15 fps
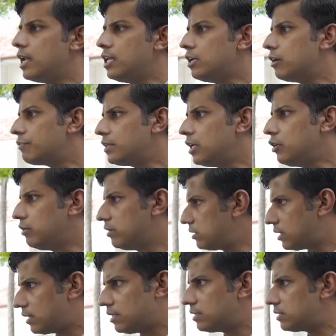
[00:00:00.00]
any of the
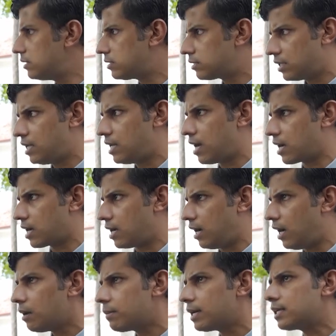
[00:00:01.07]
universities in Sri Lanka,